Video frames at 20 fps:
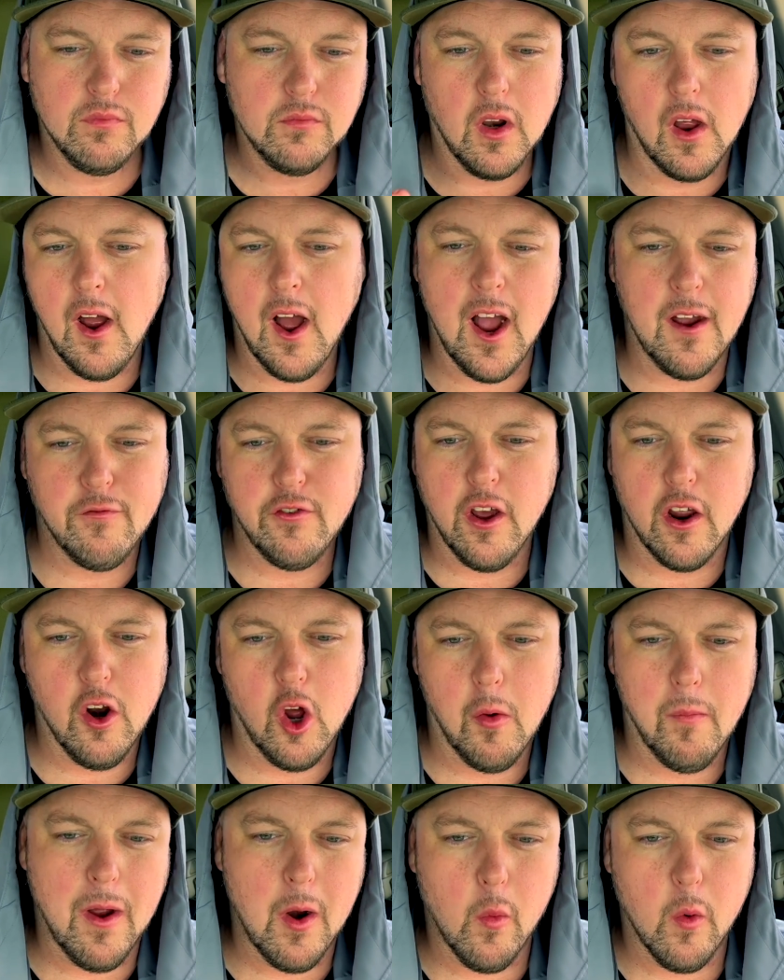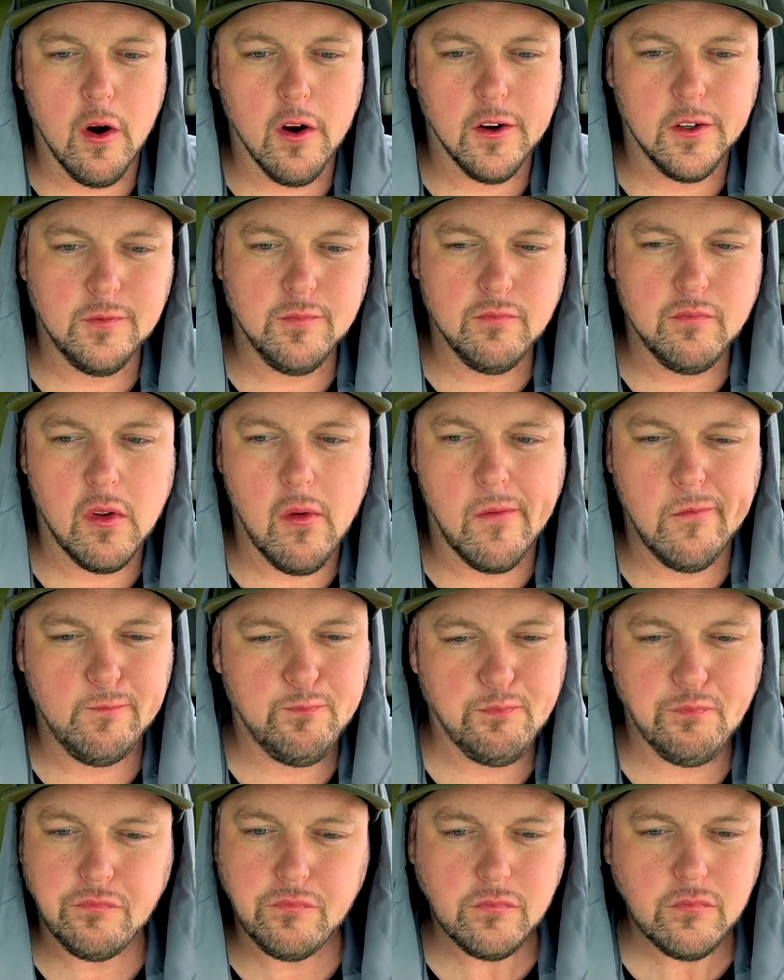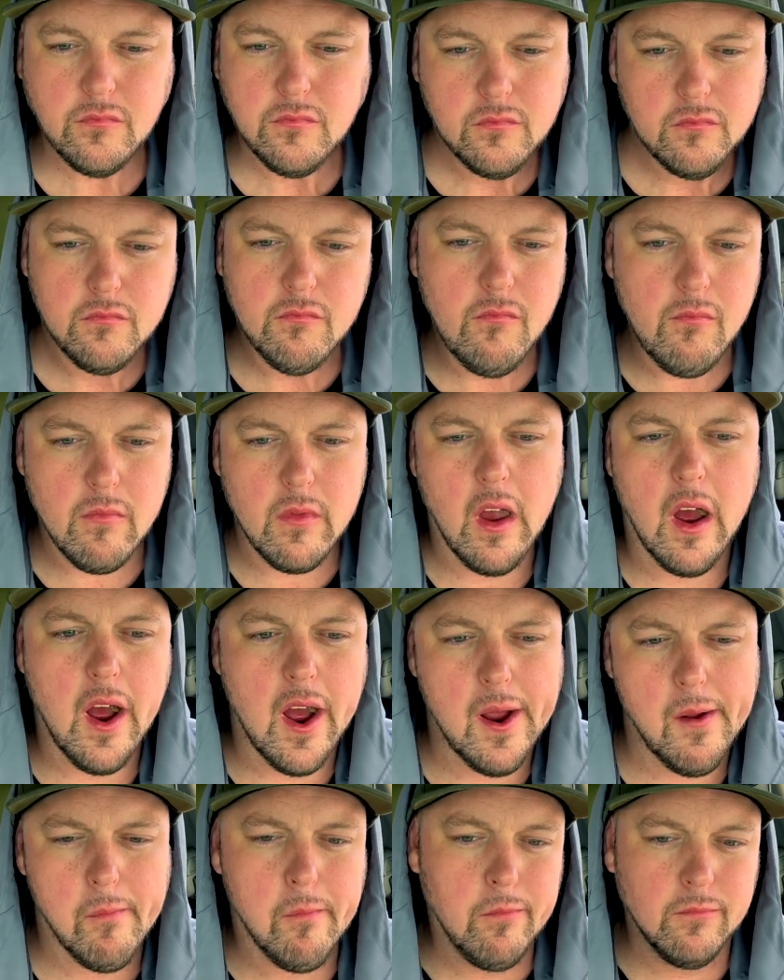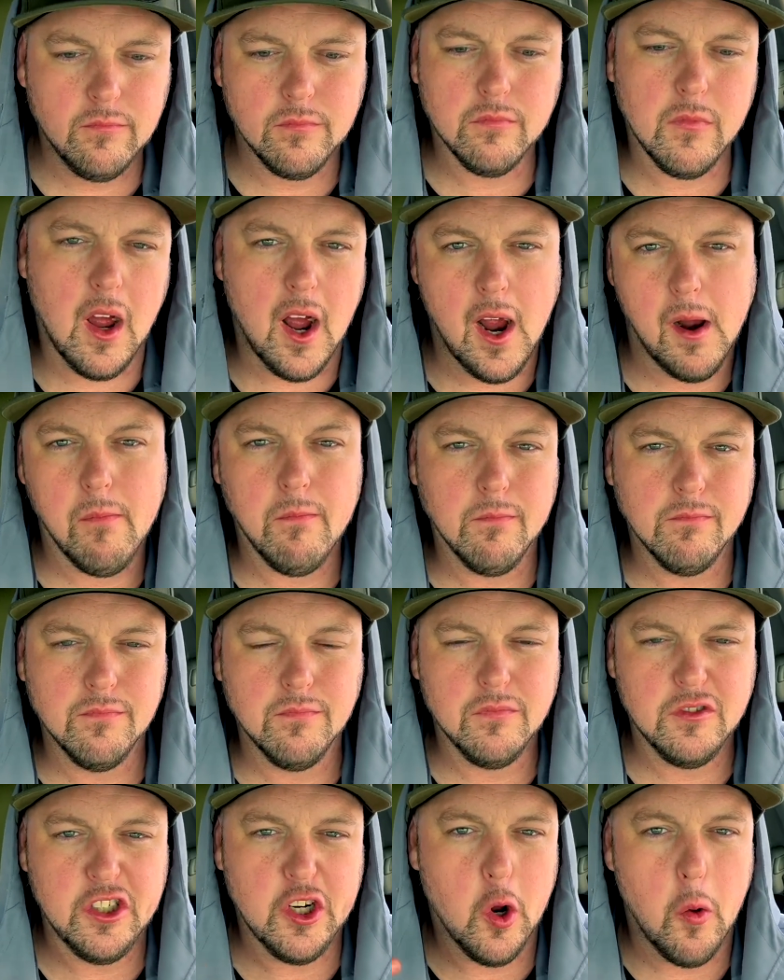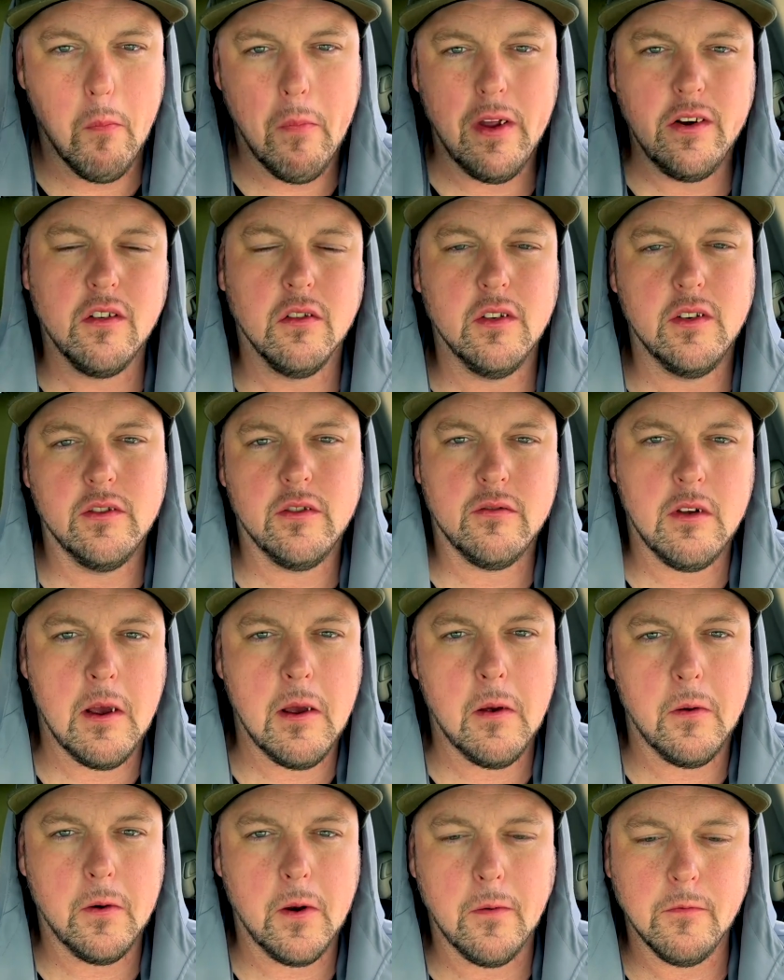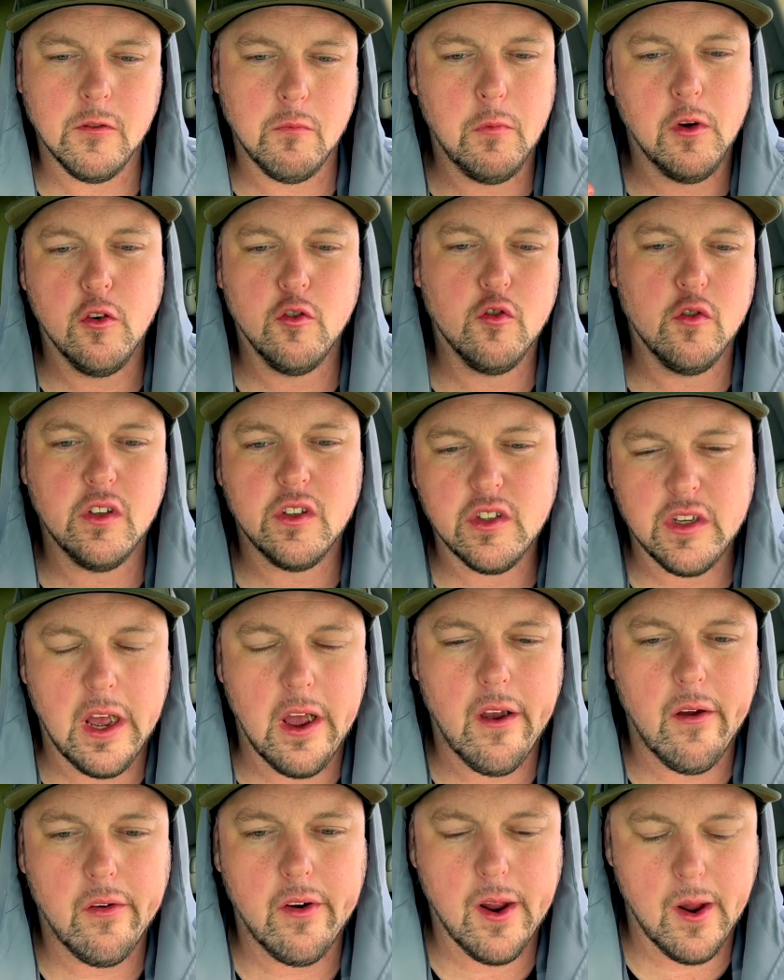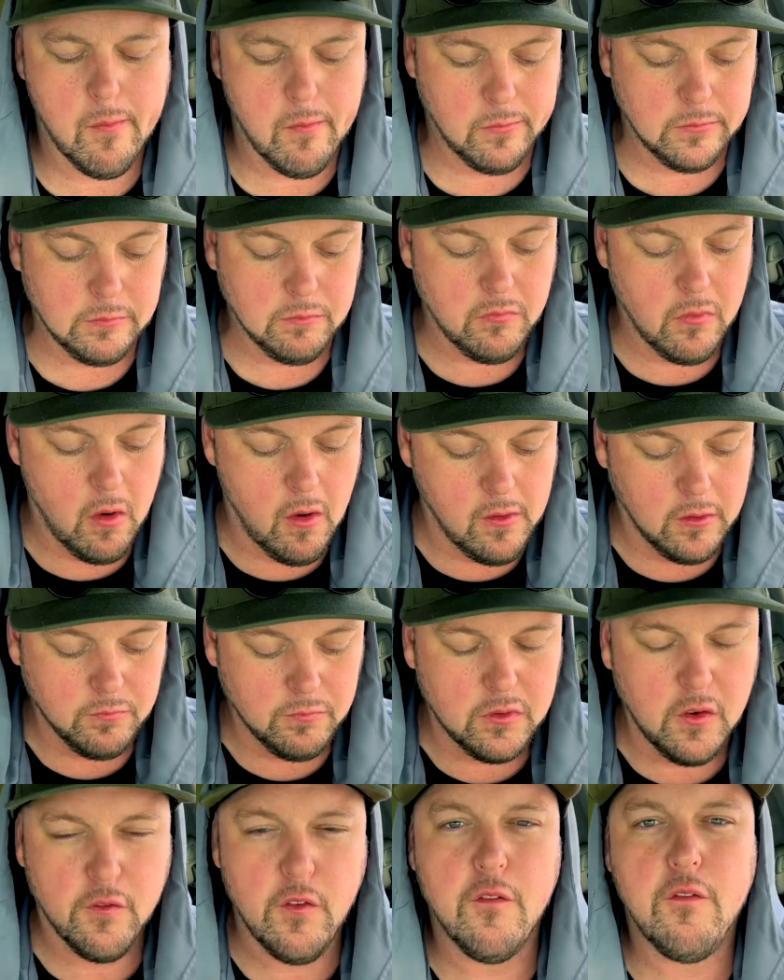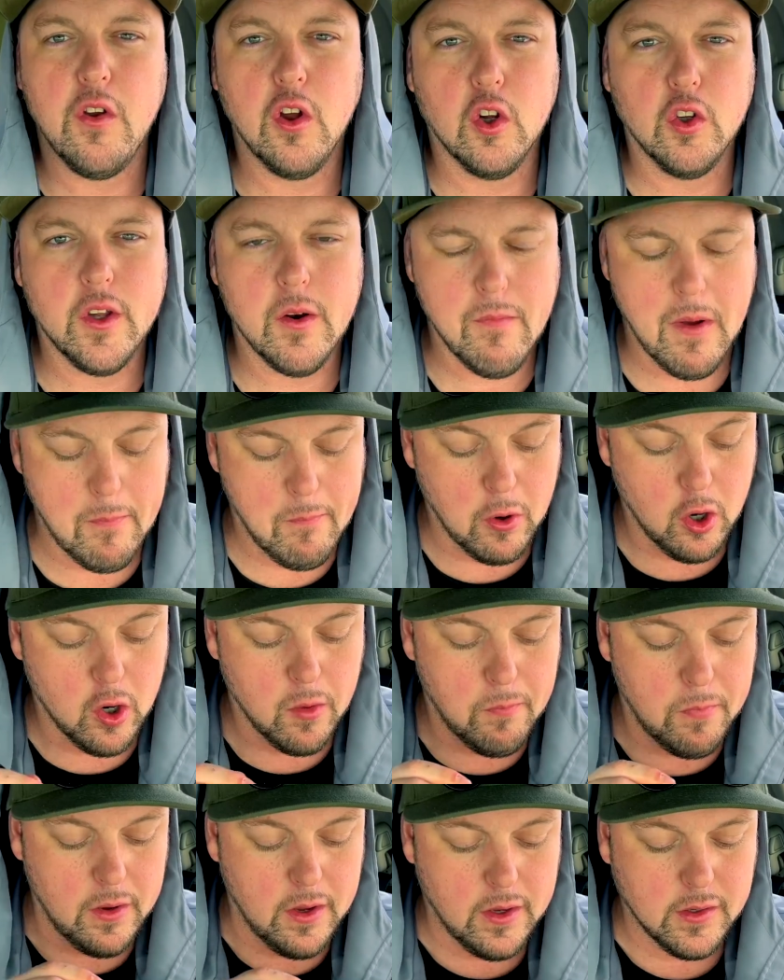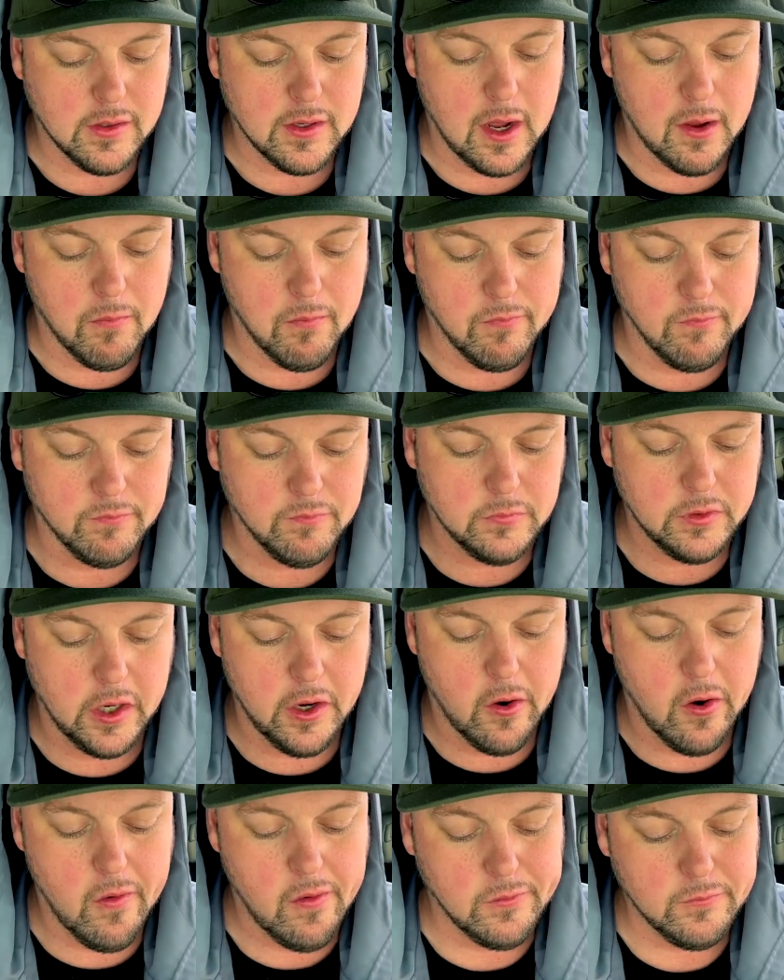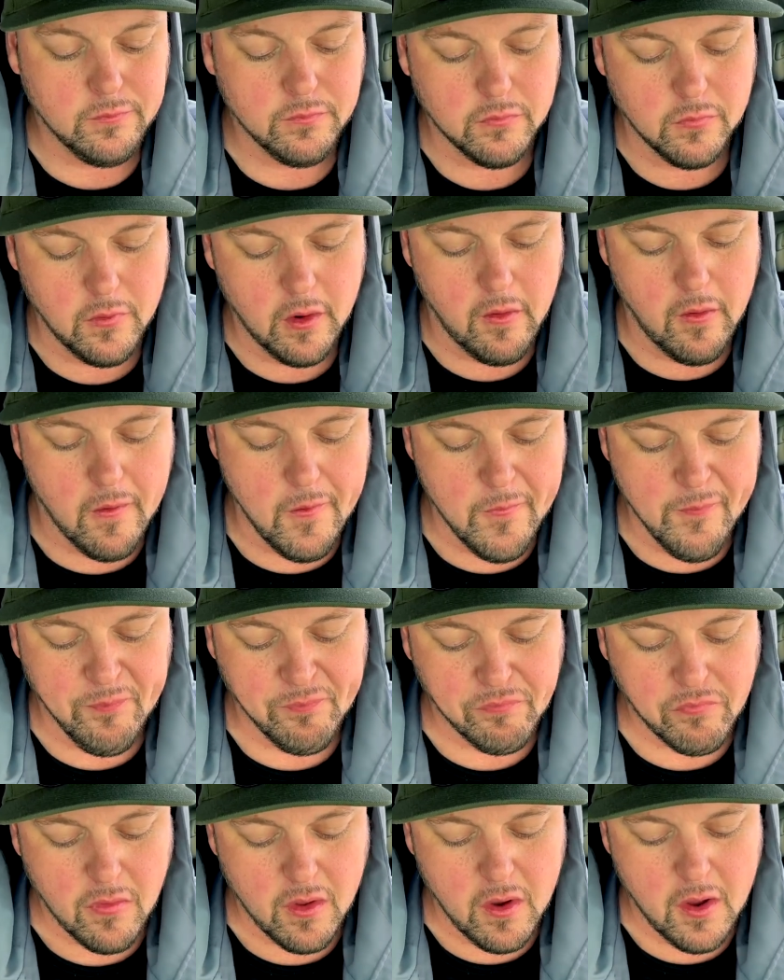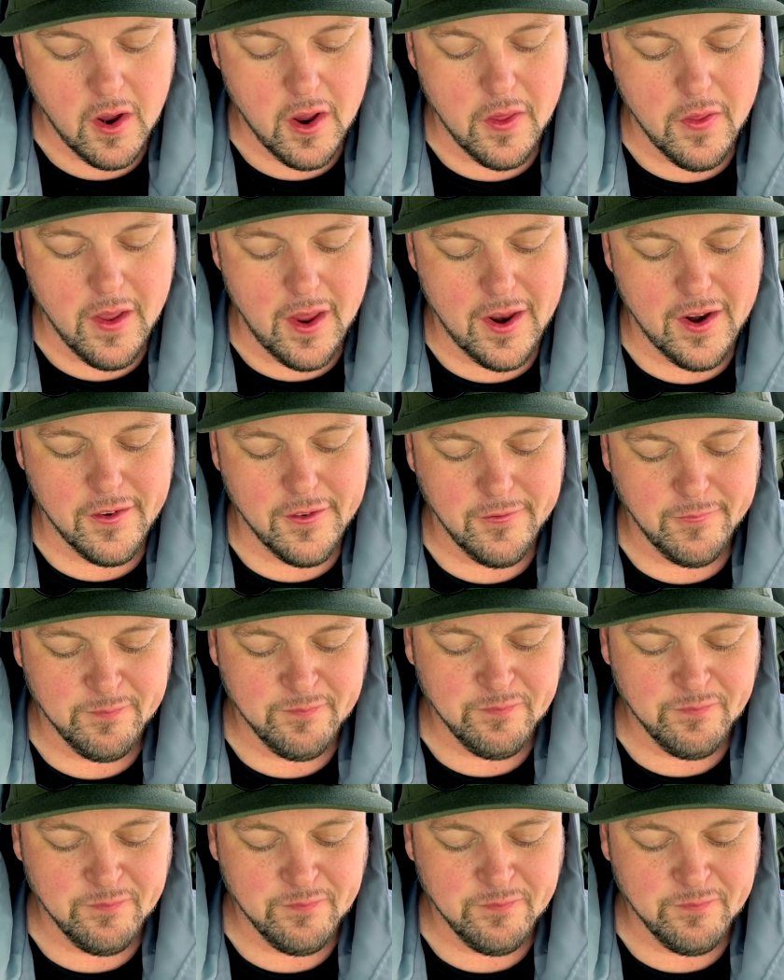I've done all my work. I'm you know, mentally sound. I'm spiritually sound. I'm fulfilled in my purpose. I'm, you know. And then